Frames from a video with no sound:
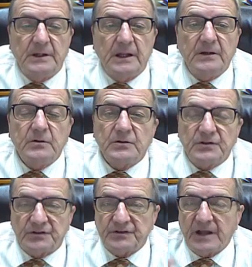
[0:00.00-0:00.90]
And you could
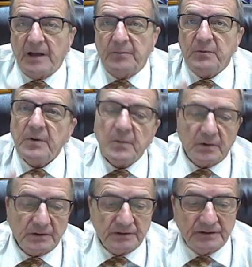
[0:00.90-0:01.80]
just stop. Remember,
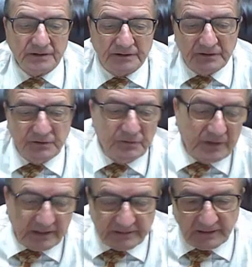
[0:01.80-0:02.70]
you've
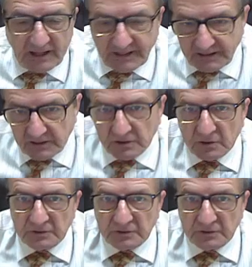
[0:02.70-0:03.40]
got the line here.